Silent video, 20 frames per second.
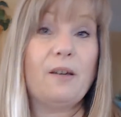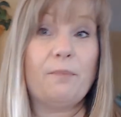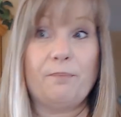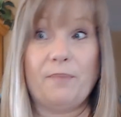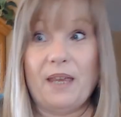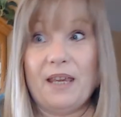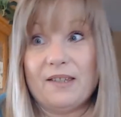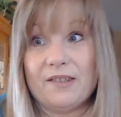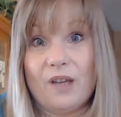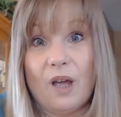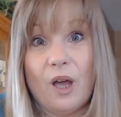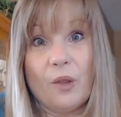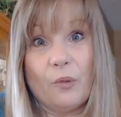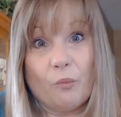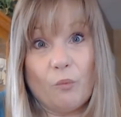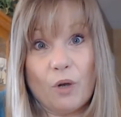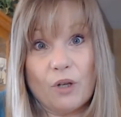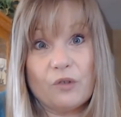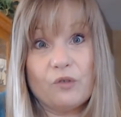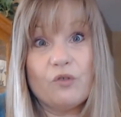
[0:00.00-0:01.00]
based on
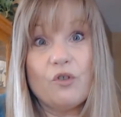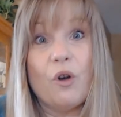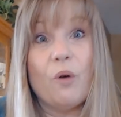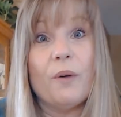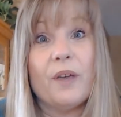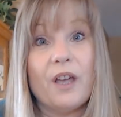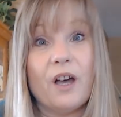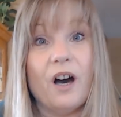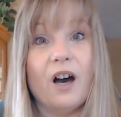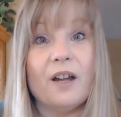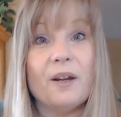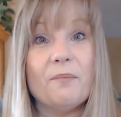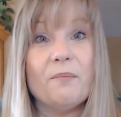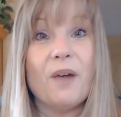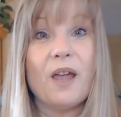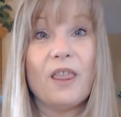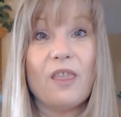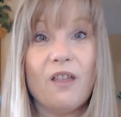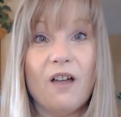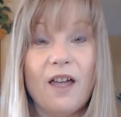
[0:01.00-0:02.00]
what's going on in
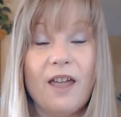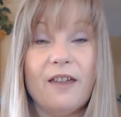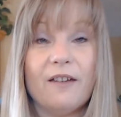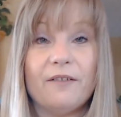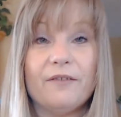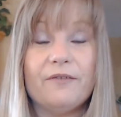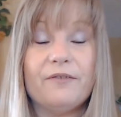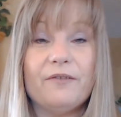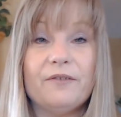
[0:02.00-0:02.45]
my life.